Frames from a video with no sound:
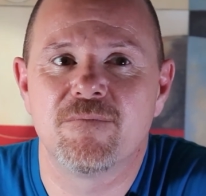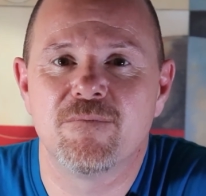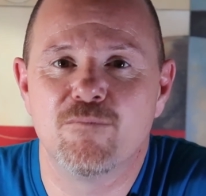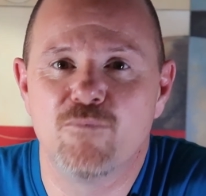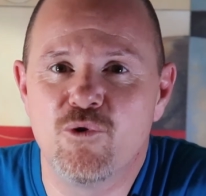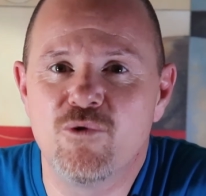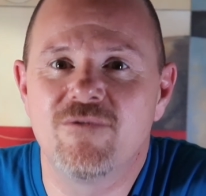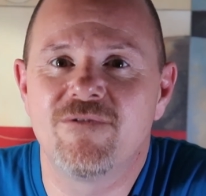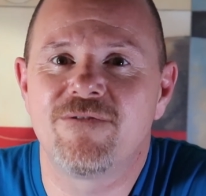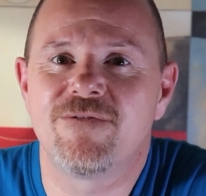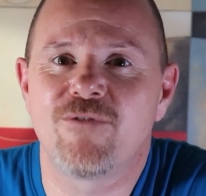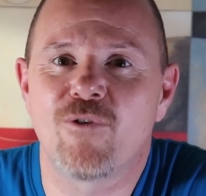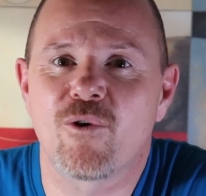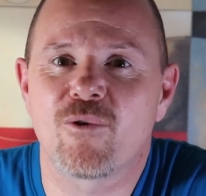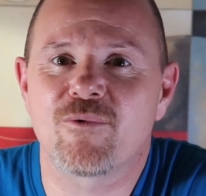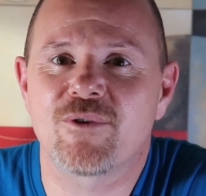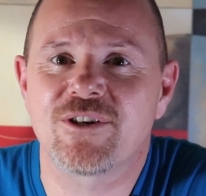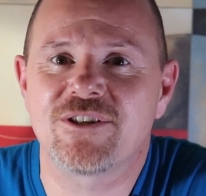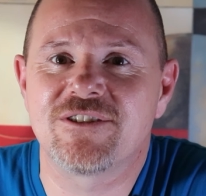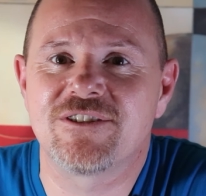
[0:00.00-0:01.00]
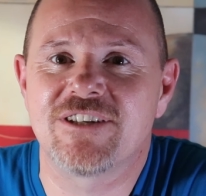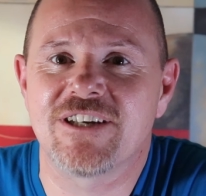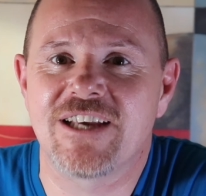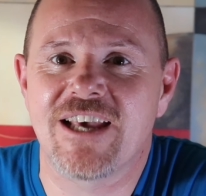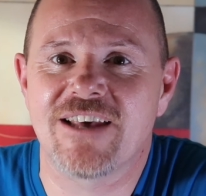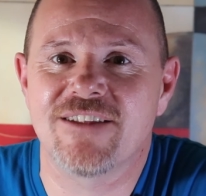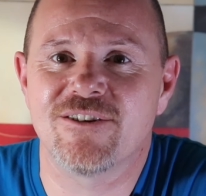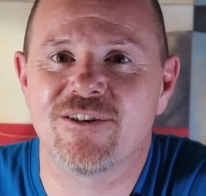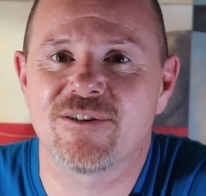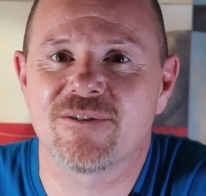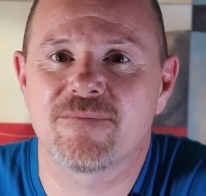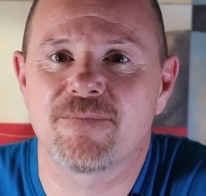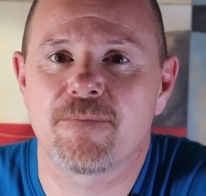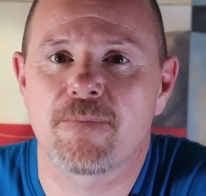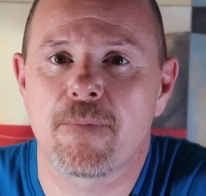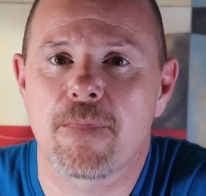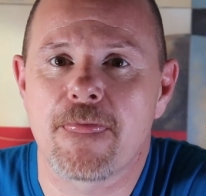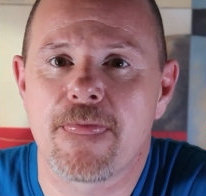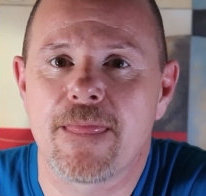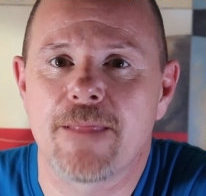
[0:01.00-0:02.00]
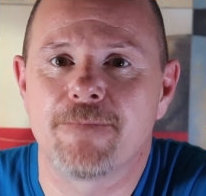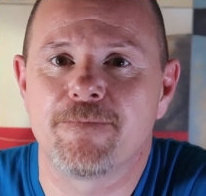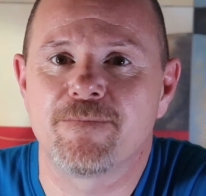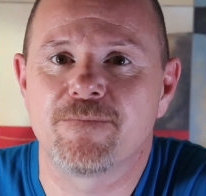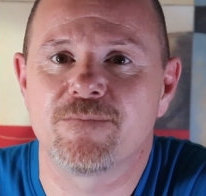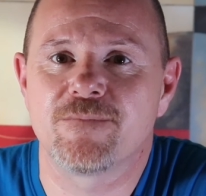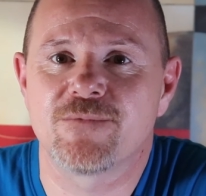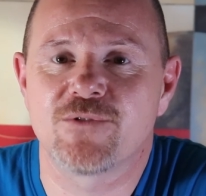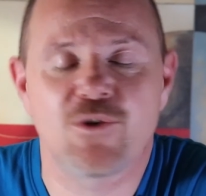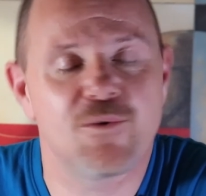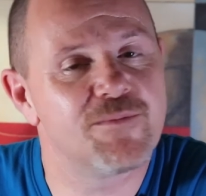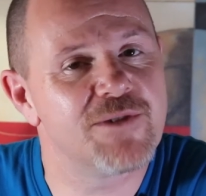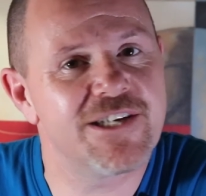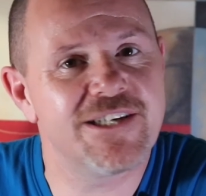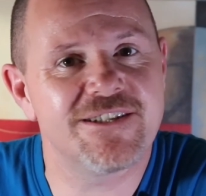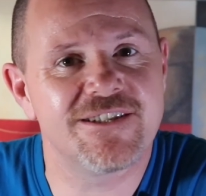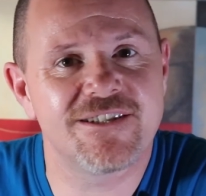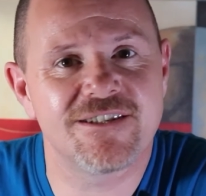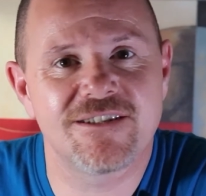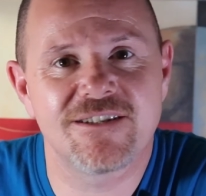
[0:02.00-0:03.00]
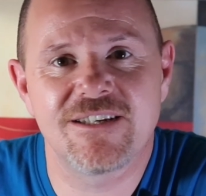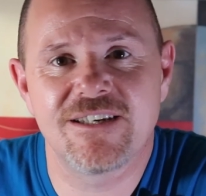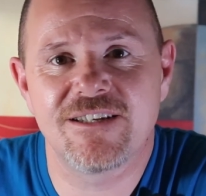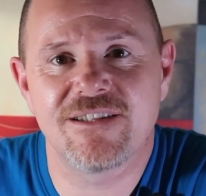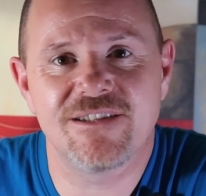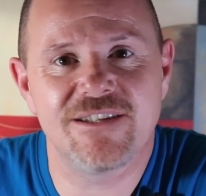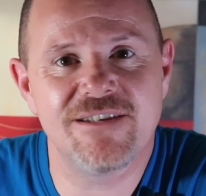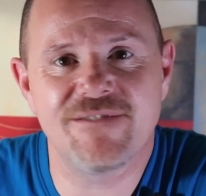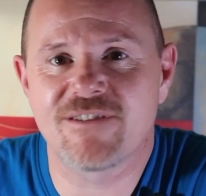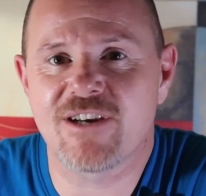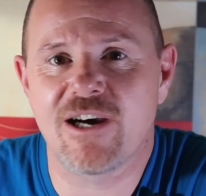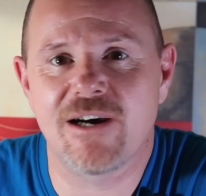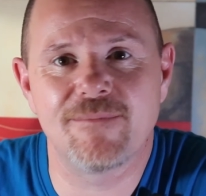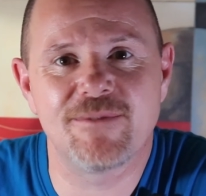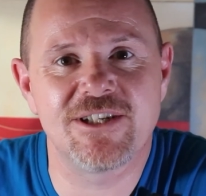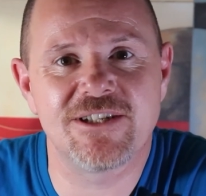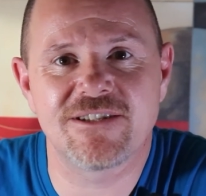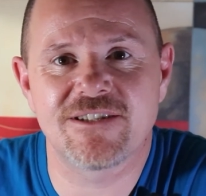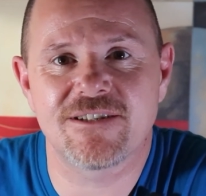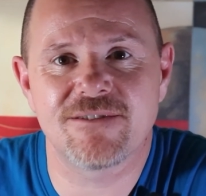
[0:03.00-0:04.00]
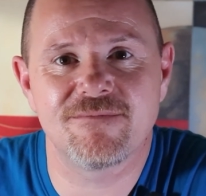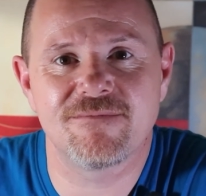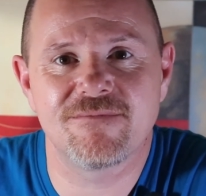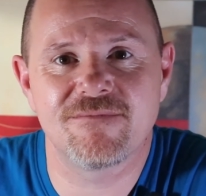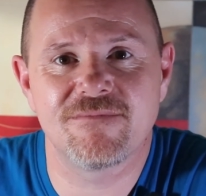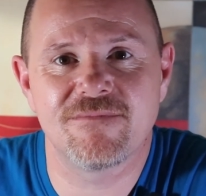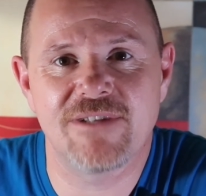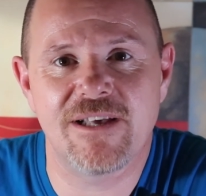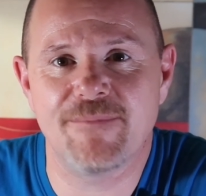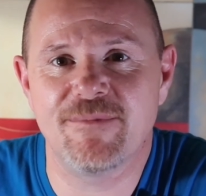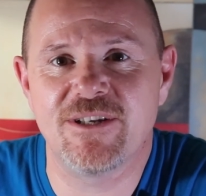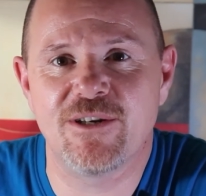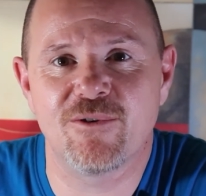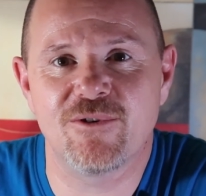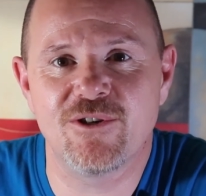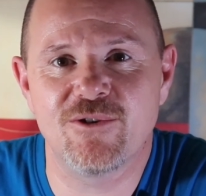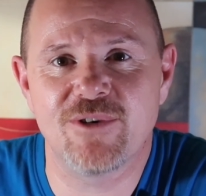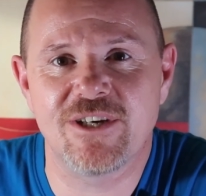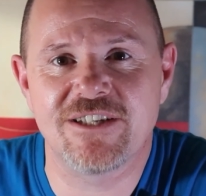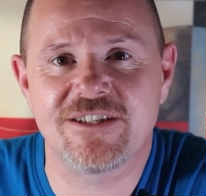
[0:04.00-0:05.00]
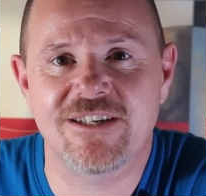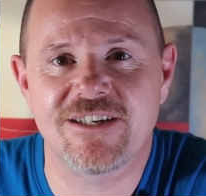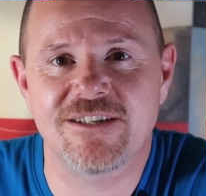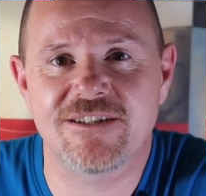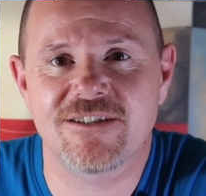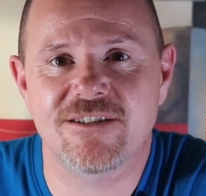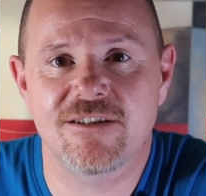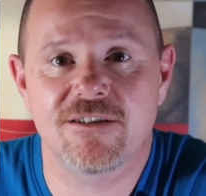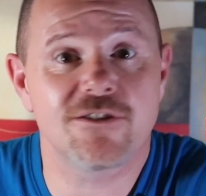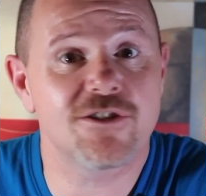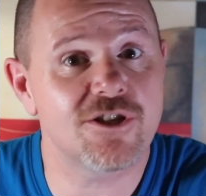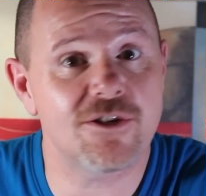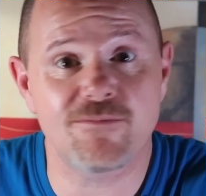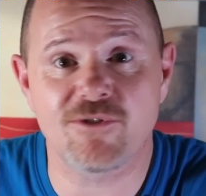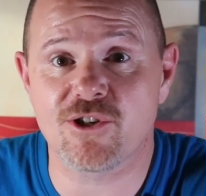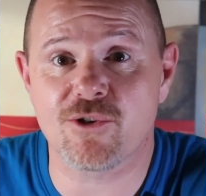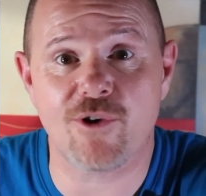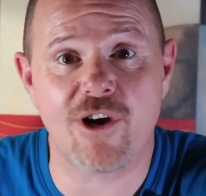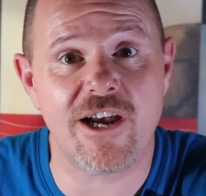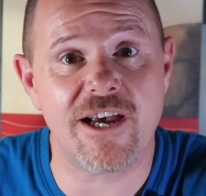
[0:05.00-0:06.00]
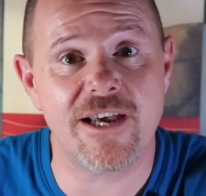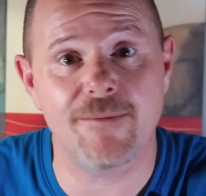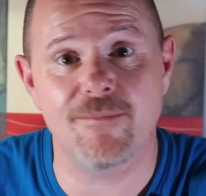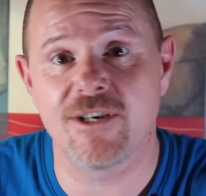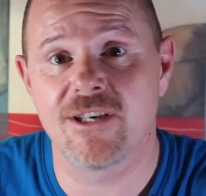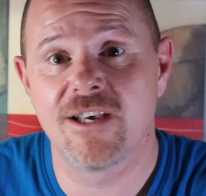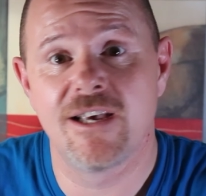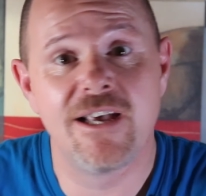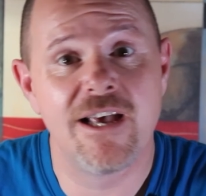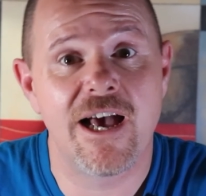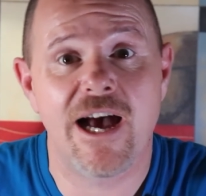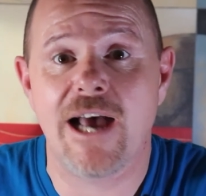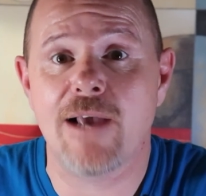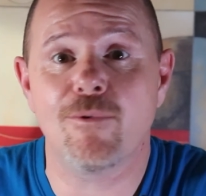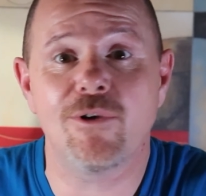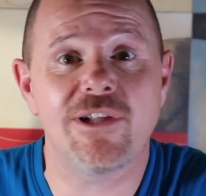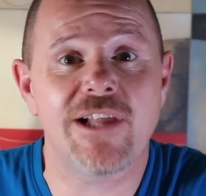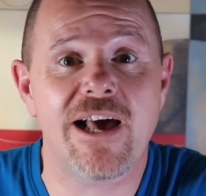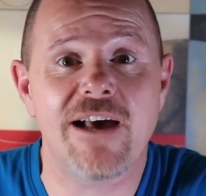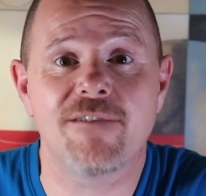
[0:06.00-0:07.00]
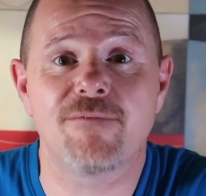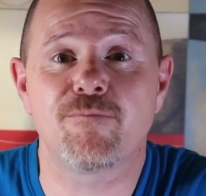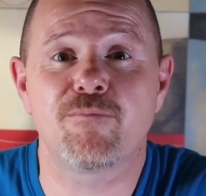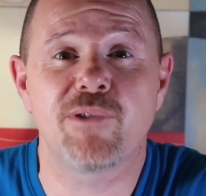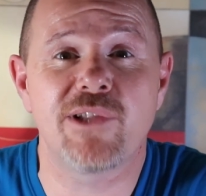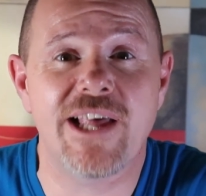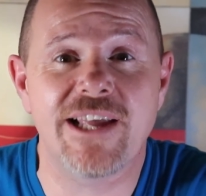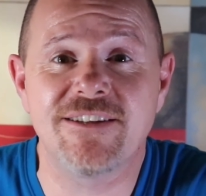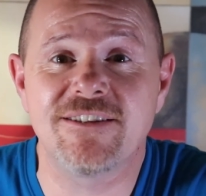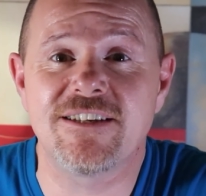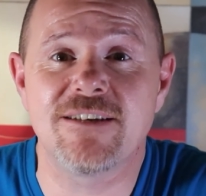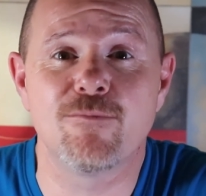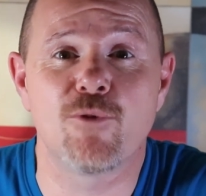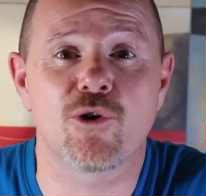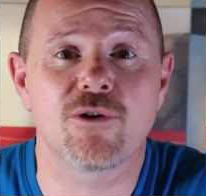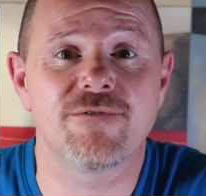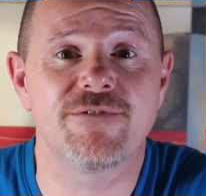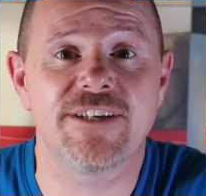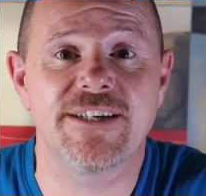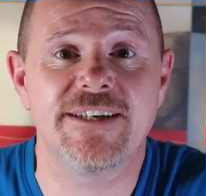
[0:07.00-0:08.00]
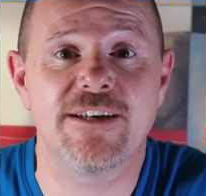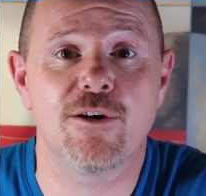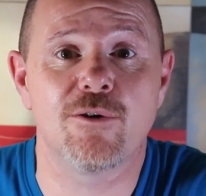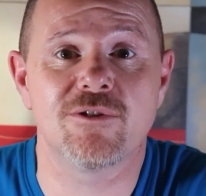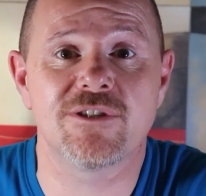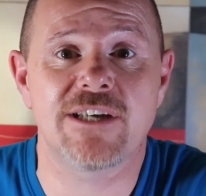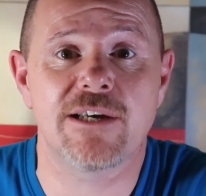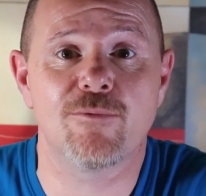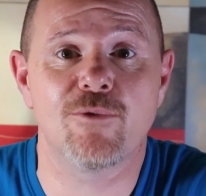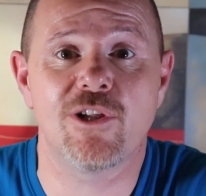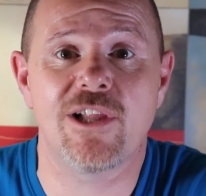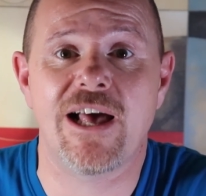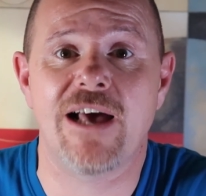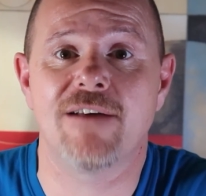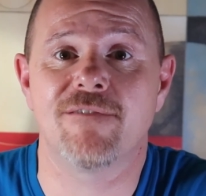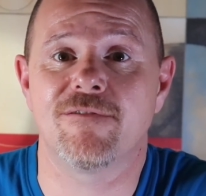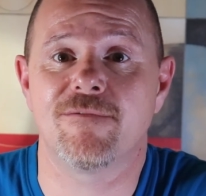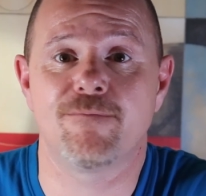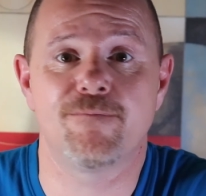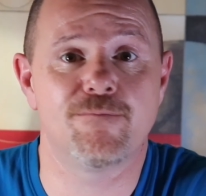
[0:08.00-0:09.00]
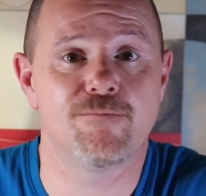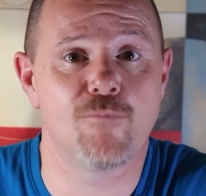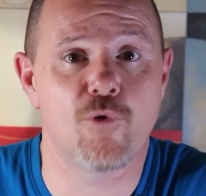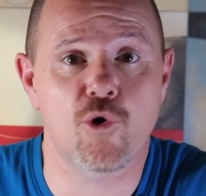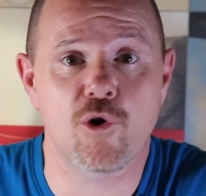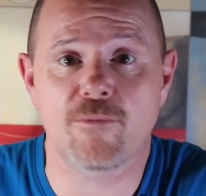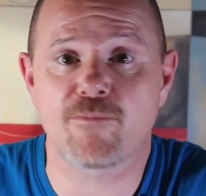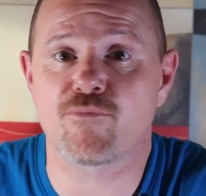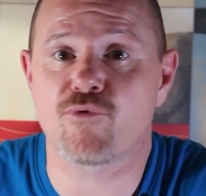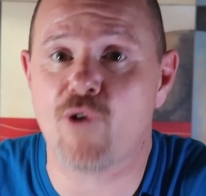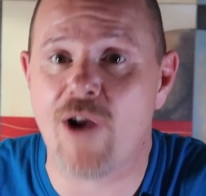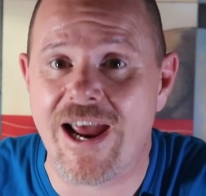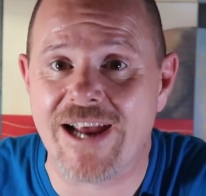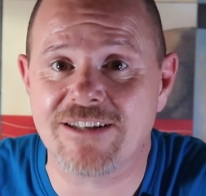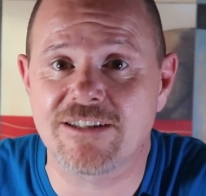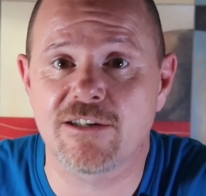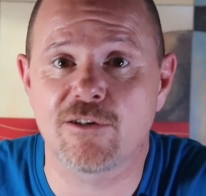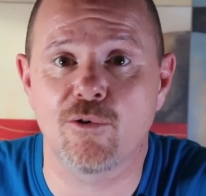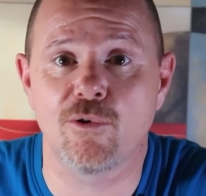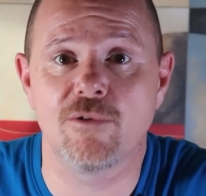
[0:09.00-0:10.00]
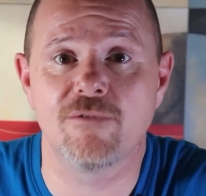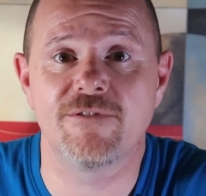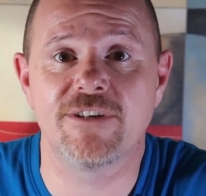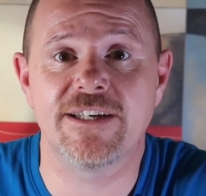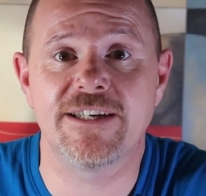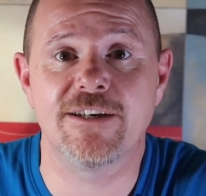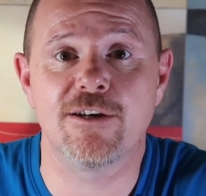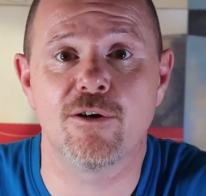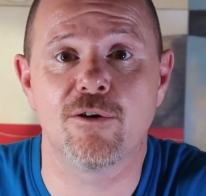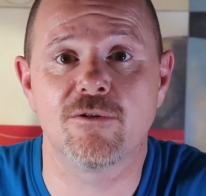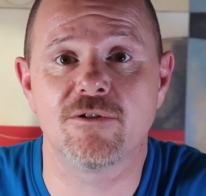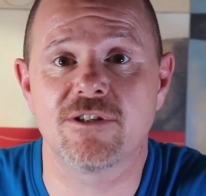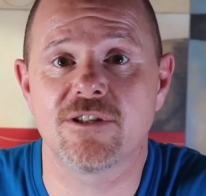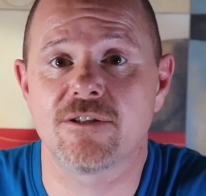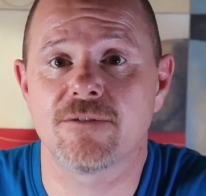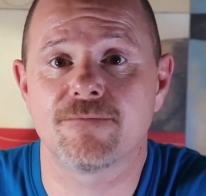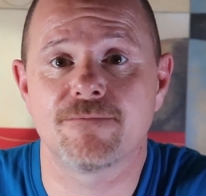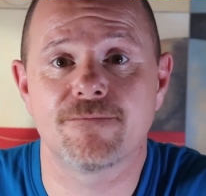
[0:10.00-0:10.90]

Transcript: move forward together? So please, leave comments, let me know you exist, subscribe. I will have plenty more videos, I will have more practical videos.